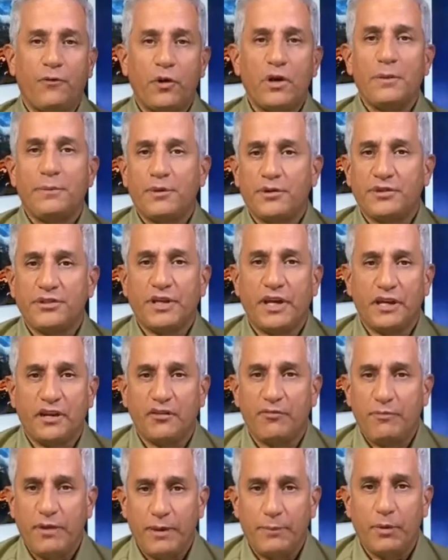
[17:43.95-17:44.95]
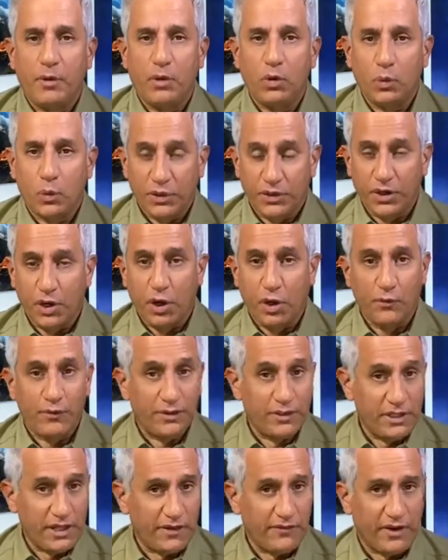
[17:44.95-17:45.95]
40% of people with
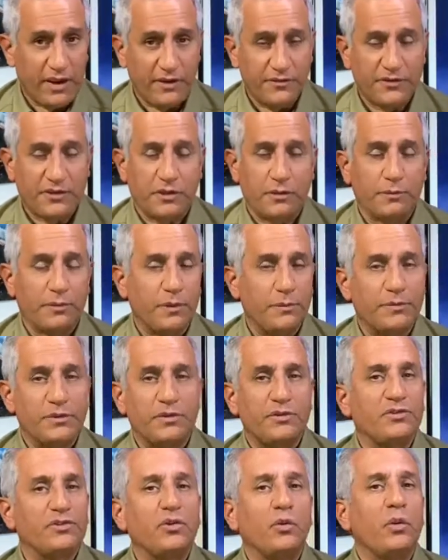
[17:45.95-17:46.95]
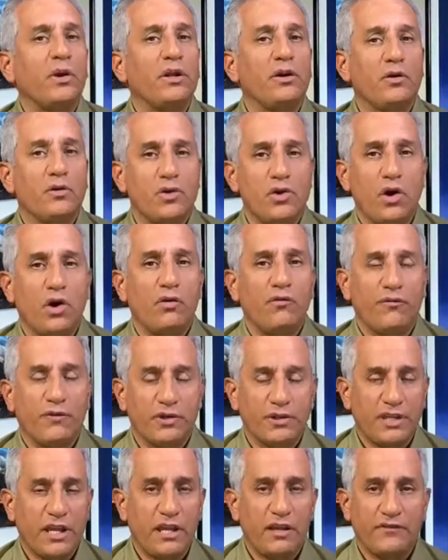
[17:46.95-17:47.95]
COVID never have symptoms, and so we don't know
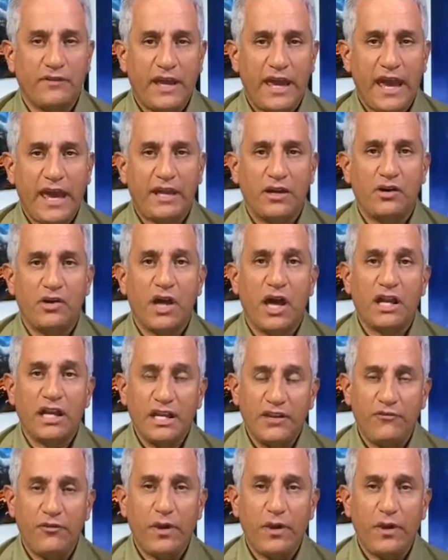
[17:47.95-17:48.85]
firsthand if they had it or not.